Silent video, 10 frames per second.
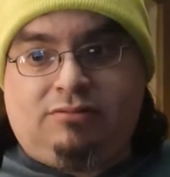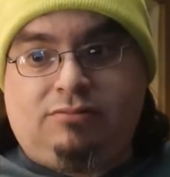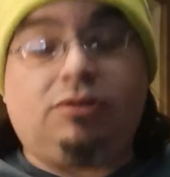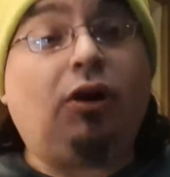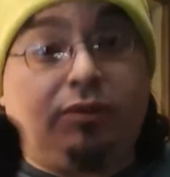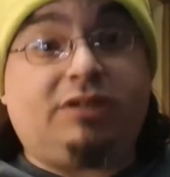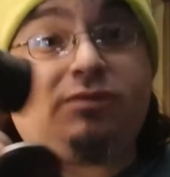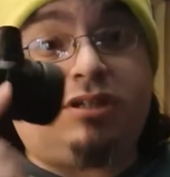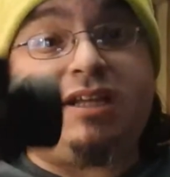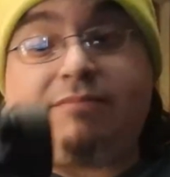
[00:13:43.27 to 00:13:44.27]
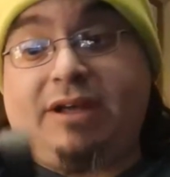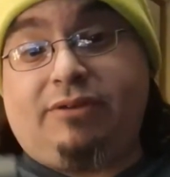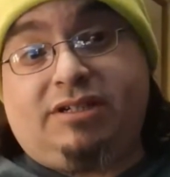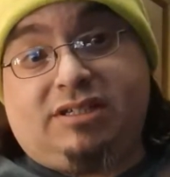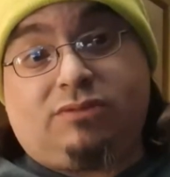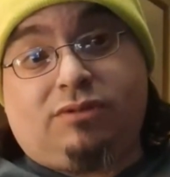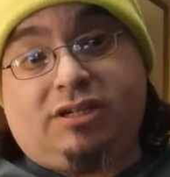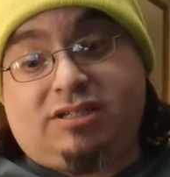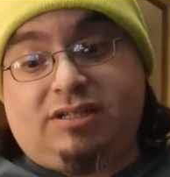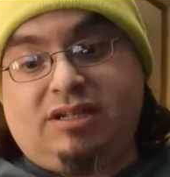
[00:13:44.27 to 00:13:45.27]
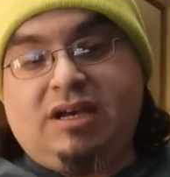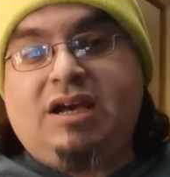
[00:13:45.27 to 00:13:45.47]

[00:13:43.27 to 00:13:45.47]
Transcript: No, this one does have batteries. This one doesn't.